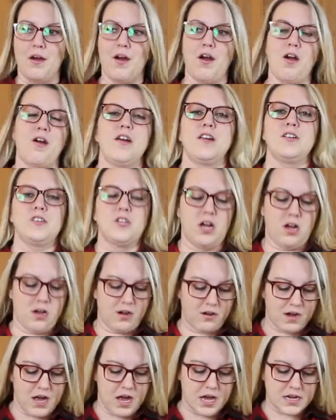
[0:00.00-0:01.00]
All right,
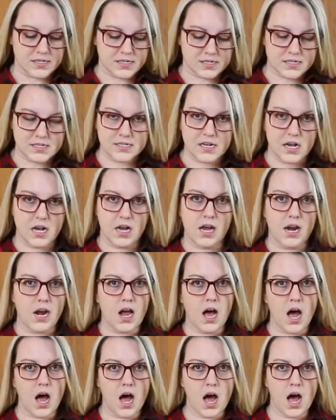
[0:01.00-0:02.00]
y'all.
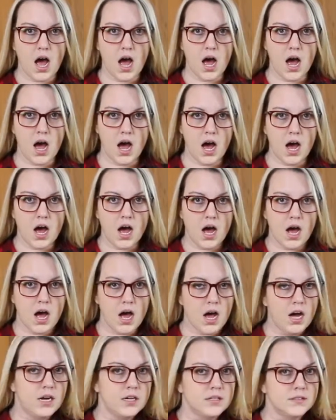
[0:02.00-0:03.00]

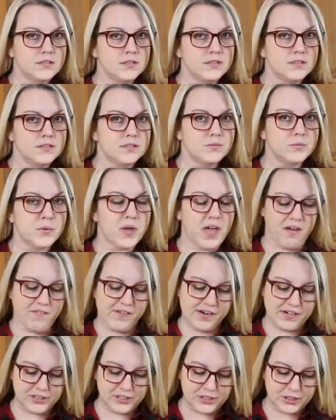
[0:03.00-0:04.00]
Ta-da! We have
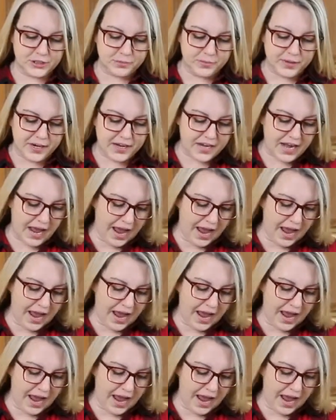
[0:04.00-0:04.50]
our gingerbread.